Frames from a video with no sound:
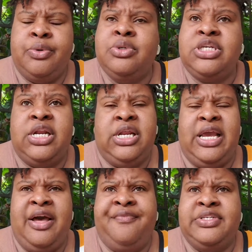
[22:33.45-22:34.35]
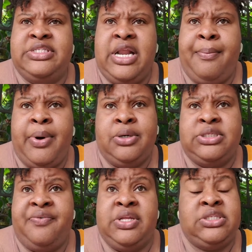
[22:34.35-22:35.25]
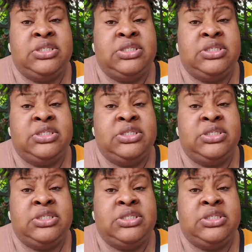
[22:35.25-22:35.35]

no, Shaden, you have to snap out of it.